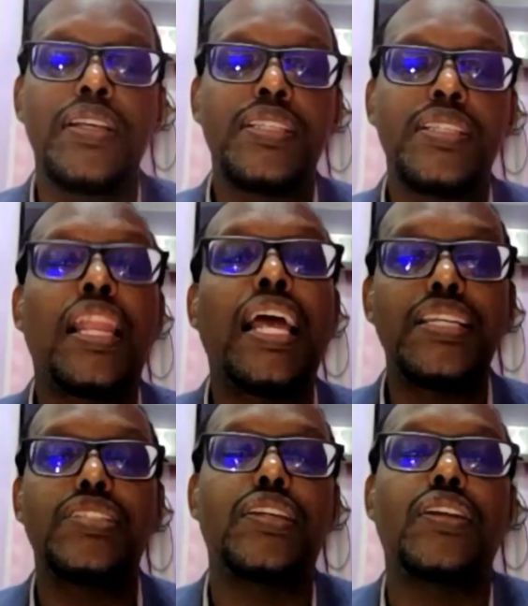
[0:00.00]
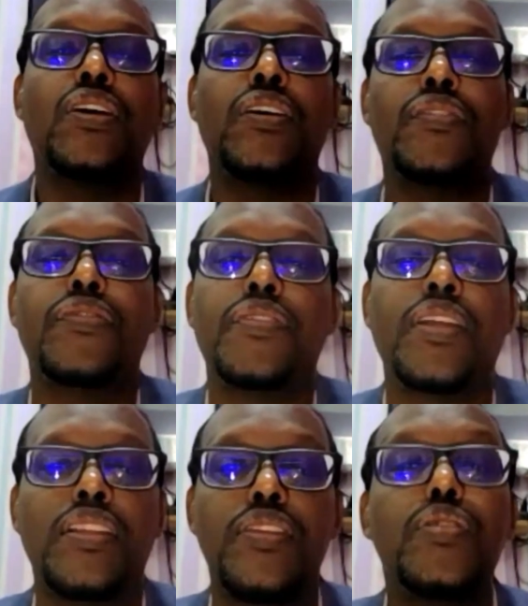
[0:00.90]
selection of
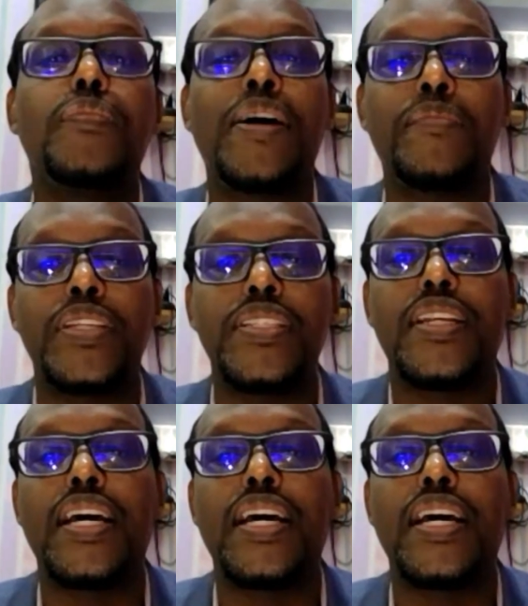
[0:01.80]
the new Prime Minister